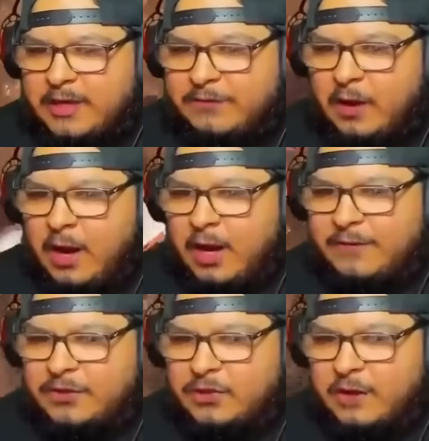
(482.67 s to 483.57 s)
If the if uh,
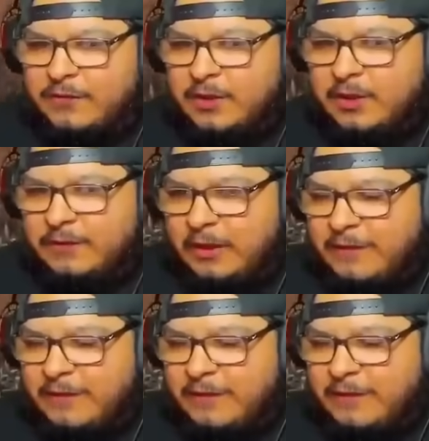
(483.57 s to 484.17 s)
the if the, if the